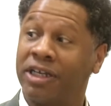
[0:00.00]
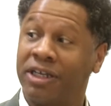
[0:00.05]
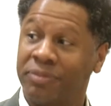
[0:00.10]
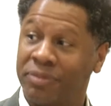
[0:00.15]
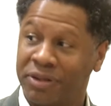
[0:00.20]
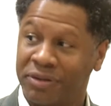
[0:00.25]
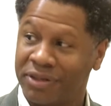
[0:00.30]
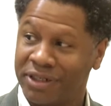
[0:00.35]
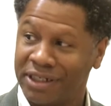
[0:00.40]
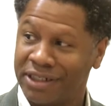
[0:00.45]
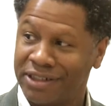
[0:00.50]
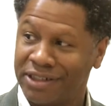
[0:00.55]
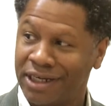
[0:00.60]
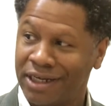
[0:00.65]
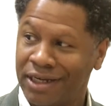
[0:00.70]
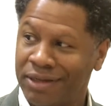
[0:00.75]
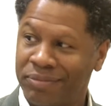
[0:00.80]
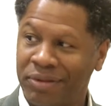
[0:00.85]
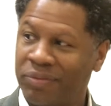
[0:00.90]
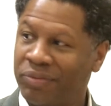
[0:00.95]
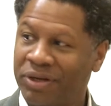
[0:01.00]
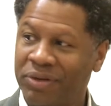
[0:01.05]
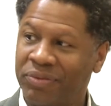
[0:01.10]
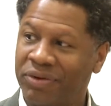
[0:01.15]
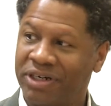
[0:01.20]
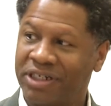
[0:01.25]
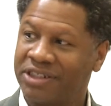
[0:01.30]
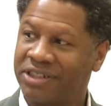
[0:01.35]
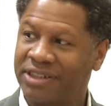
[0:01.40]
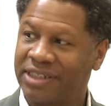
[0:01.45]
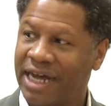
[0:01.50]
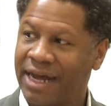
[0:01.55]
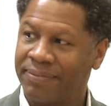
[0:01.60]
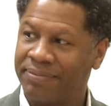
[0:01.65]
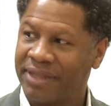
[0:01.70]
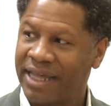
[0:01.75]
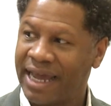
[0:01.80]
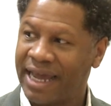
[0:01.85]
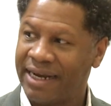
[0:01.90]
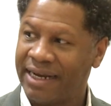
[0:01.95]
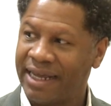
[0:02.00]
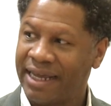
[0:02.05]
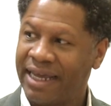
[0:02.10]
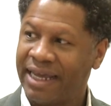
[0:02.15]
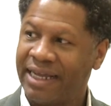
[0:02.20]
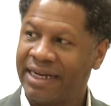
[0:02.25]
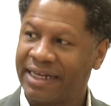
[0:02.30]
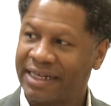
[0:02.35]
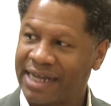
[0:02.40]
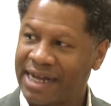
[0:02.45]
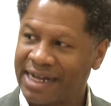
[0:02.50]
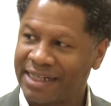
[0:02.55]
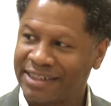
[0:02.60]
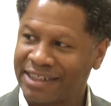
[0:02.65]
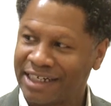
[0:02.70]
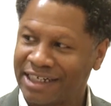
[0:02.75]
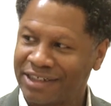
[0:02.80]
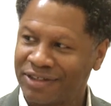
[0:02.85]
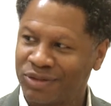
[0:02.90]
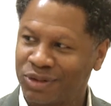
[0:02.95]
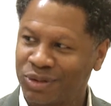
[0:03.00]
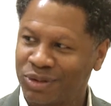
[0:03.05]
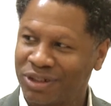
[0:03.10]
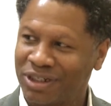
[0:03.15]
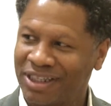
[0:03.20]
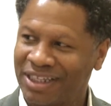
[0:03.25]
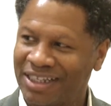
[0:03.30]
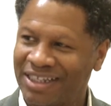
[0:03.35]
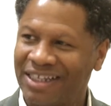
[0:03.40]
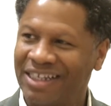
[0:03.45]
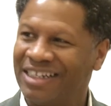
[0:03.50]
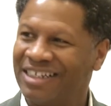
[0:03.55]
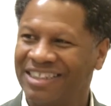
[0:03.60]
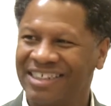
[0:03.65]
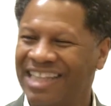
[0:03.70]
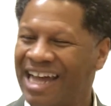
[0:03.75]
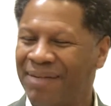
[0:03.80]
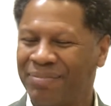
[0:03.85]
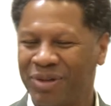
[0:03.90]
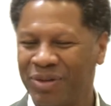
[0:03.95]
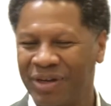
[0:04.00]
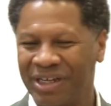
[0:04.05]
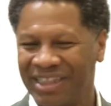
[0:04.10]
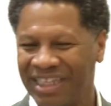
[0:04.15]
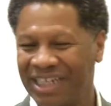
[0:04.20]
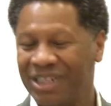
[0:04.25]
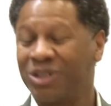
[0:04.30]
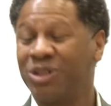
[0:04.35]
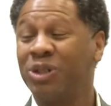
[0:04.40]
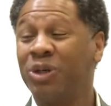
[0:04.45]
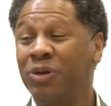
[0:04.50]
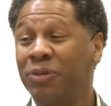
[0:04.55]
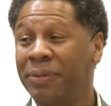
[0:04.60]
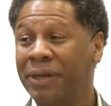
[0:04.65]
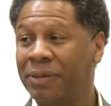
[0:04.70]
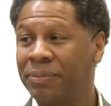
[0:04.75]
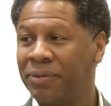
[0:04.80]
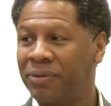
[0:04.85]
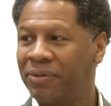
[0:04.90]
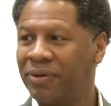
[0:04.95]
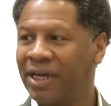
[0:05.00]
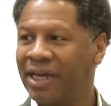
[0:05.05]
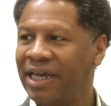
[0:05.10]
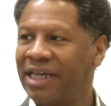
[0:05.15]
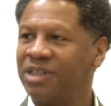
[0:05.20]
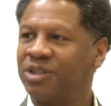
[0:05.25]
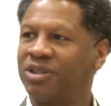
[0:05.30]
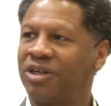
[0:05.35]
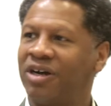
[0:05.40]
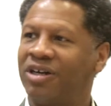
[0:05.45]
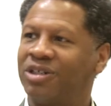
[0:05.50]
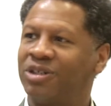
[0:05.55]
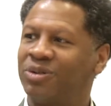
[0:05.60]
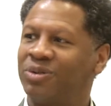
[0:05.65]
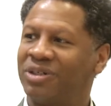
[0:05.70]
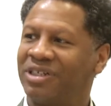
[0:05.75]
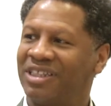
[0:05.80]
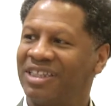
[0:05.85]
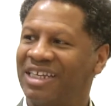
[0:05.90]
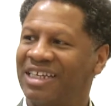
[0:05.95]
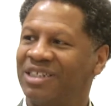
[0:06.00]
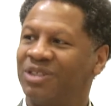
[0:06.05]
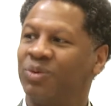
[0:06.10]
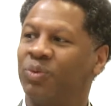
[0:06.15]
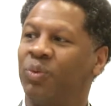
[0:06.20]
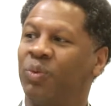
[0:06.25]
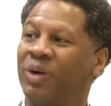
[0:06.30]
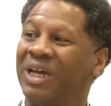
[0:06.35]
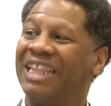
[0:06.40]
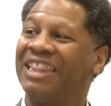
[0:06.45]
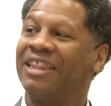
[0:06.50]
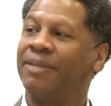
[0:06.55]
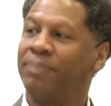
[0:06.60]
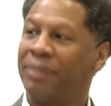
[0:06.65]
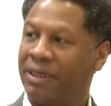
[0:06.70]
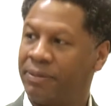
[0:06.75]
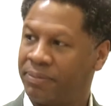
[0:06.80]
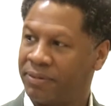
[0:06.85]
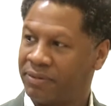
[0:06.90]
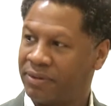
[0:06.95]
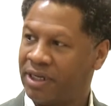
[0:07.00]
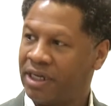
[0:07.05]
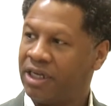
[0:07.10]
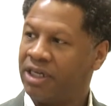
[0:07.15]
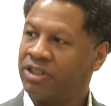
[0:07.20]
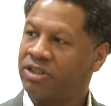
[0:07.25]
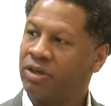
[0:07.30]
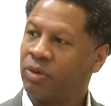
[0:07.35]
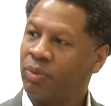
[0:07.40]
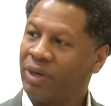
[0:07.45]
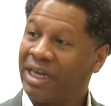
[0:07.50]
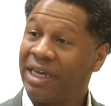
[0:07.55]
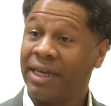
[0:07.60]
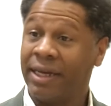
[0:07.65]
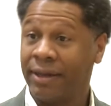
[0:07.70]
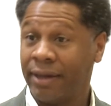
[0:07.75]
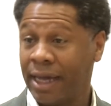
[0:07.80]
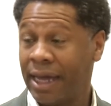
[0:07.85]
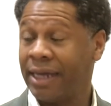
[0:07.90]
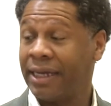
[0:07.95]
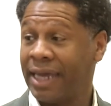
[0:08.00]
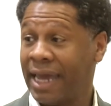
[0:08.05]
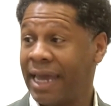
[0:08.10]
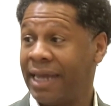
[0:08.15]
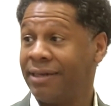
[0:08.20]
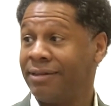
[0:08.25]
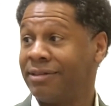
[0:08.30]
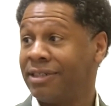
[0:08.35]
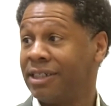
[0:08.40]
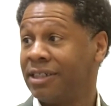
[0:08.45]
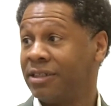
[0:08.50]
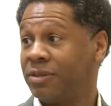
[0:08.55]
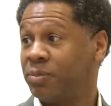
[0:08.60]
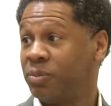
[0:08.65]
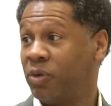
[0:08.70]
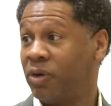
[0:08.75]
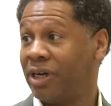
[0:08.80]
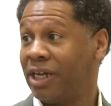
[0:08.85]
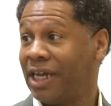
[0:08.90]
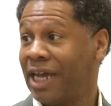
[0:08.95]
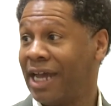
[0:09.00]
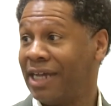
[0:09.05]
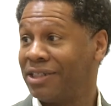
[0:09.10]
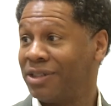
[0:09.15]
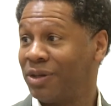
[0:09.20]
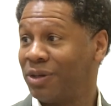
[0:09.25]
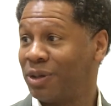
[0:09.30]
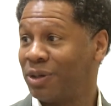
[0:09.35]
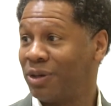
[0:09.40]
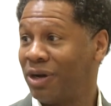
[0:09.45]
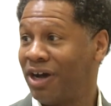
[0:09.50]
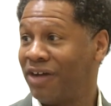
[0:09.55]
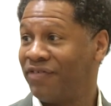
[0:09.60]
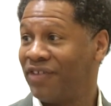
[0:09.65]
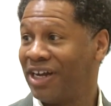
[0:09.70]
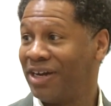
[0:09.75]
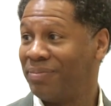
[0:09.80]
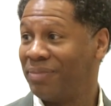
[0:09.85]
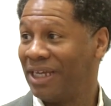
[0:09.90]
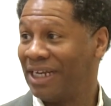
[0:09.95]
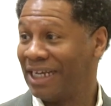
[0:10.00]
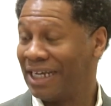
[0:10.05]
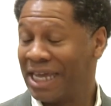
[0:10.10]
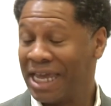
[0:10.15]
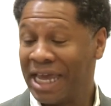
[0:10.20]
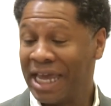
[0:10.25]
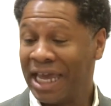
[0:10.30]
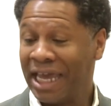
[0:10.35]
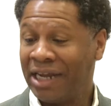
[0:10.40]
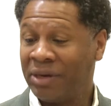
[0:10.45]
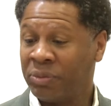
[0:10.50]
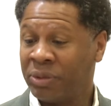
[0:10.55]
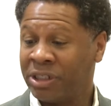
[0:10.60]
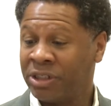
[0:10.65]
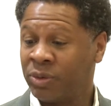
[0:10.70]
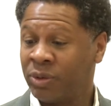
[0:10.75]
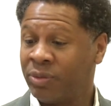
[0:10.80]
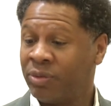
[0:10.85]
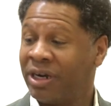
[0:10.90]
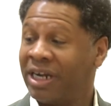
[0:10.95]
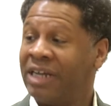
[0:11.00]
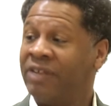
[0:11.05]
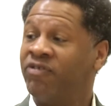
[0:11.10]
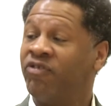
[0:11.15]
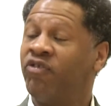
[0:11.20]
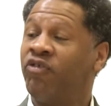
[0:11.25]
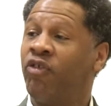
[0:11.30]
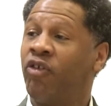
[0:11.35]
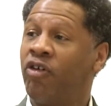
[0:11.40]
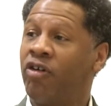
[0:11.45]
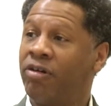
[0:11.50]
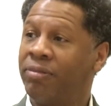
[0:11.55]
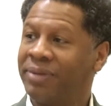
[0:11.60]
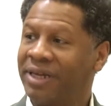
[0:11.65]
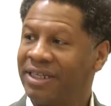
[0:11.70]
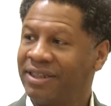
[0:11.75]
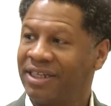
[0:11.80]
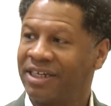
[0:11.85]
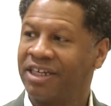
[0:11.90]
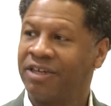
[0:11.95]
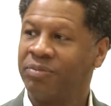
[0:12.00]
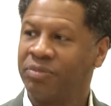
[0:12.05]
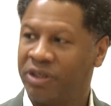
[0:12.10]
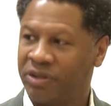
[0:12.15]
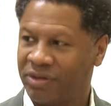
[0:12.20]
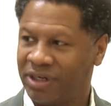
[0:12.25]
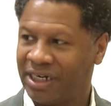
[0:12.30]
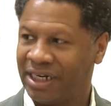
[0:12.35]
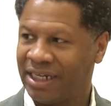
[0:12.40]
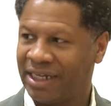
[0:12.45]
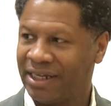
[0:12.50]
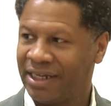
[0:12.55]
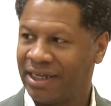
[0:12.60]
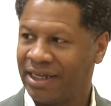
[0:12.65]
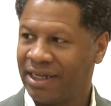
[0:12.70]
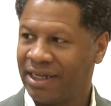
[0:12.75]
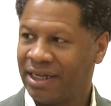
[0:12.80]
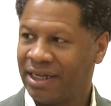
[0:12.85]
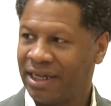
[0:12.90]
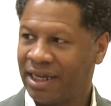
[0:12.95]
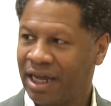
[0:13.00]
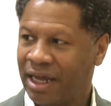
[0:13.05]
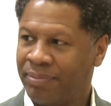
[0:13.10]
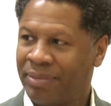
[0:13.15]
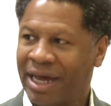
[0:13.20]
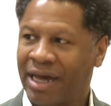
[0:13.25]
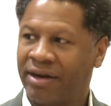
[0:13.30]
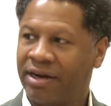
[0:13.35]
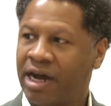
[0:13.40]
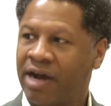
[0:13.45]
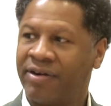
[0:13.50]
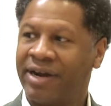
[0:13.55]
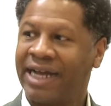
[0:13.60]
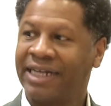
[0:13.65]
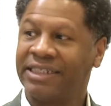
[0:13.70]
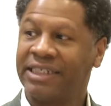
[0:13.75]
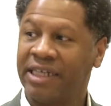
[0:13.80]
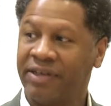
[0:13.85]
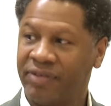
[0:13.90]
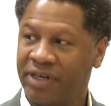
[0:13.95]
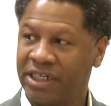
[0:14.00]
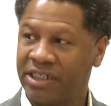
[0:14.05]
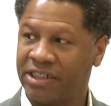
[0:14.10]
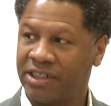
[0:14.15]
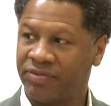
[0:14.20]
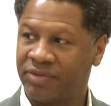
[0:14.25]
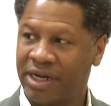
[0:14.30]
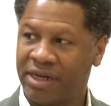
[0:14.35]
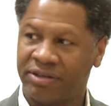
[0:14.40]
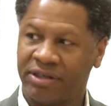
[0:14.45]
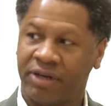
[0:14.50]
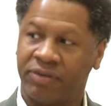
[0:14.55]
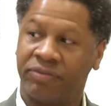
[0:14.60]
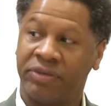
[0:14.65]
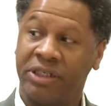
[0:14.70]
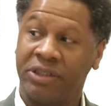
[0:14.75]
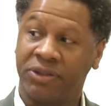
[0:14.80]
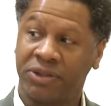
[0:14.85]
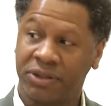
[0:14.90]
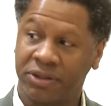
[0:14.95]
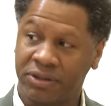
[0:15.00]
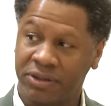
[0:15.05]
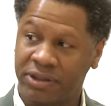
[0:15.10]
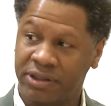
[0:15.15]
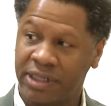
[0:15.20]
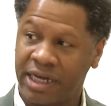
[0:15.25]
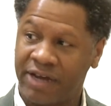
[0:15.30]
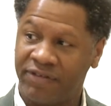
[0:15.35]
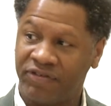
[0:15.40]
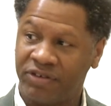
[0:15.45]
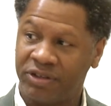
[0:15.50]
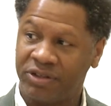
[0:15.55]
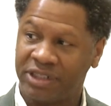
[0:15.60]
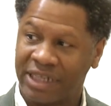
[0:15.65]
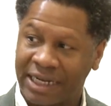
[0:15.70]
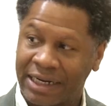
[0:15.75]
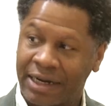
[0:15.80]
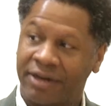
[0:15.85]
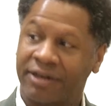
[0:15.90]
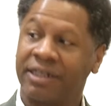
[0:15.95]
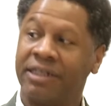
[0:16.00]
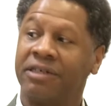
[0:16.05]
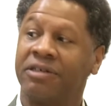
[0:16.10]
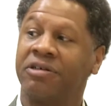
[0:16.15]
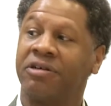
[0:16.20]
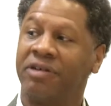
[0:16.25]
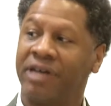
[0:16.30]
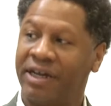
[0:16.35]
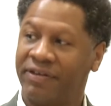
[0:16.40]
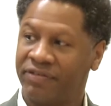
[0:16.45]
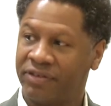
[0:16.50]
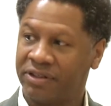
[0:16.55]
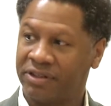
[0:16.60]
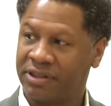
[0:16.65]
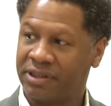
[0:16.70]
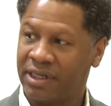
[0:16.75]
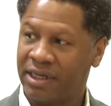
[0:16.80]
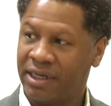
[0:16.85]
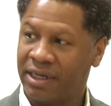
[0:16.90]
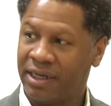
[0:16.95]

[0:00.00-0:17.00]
communities, but we want to stop that in the context of and stop doing things to people and start doing things with people. So we, again, this morning I started off at a meeting in which we were informing the community about our activities around our research efforts and our clinical efforts.